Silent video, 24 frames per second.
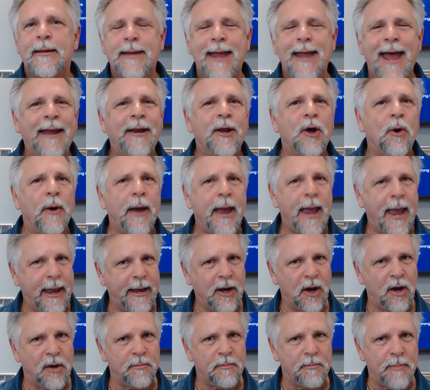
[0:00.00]
nano
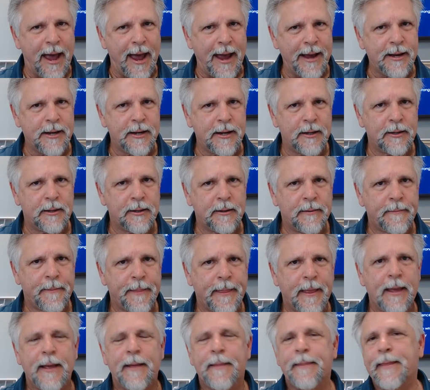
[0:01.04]
hang on back
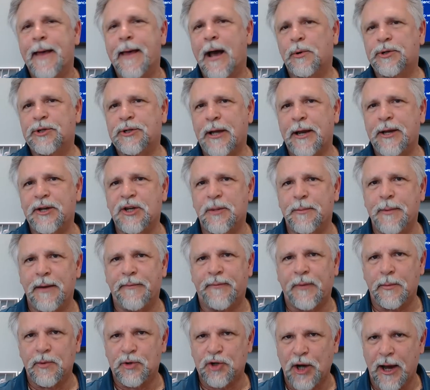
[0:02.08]
that was sent to me
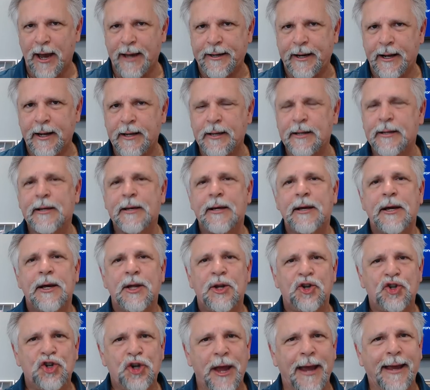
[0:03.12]
from China.
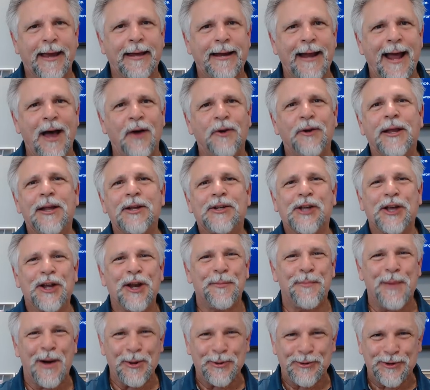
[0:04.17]
Check it out. It's going
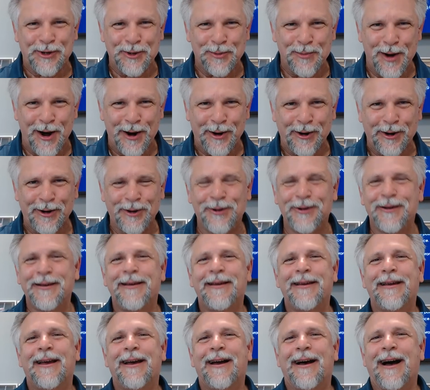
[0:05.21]
to post tomorrow.
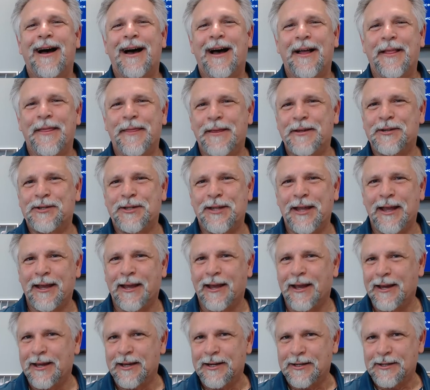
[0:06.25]
Uh, this thing
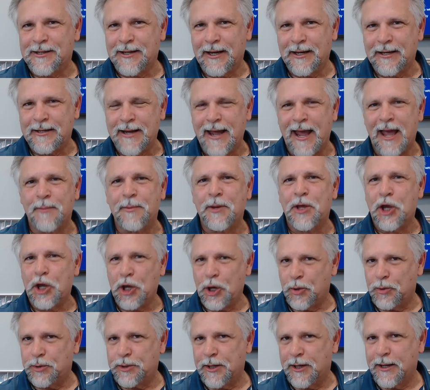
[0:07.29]
is uh, damn
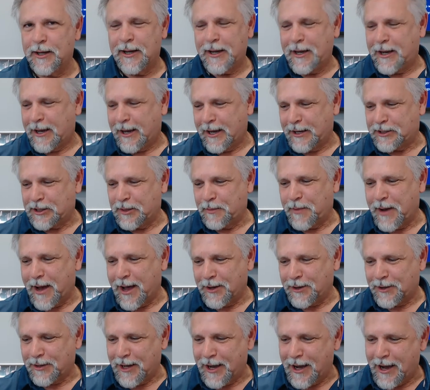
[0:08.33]
cute. It's
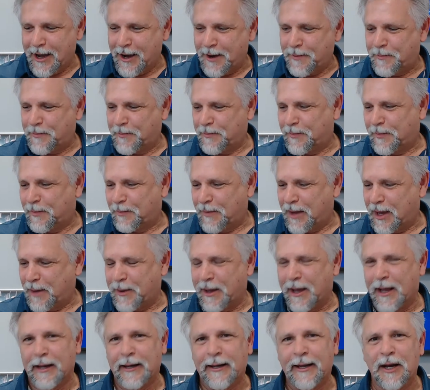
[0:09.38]
about uh,
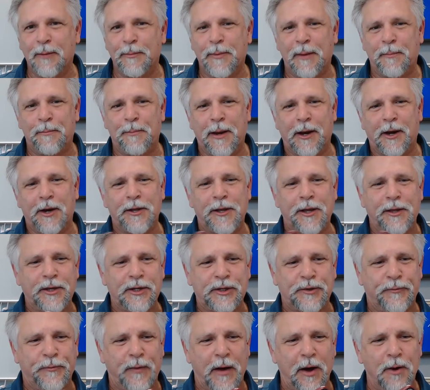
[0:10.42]
maybe a little bit bigger than
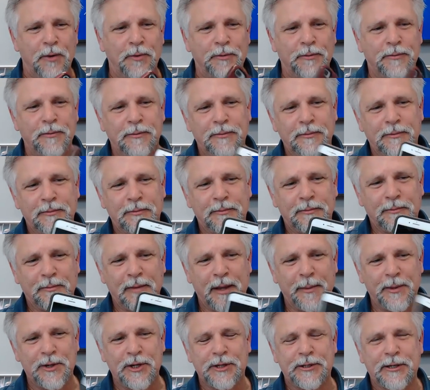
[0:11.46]
this phone.
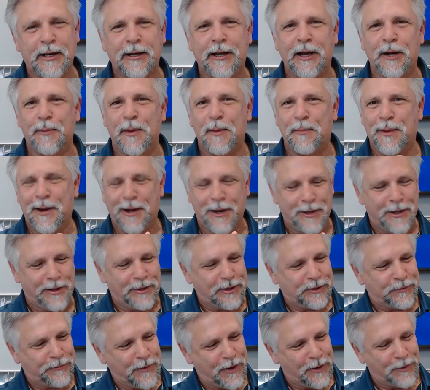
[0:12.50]
maybe just a little bit bigger than
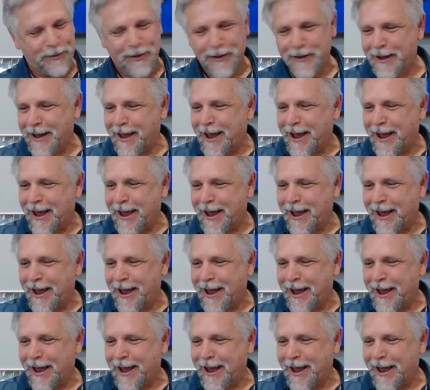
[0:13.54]
this one,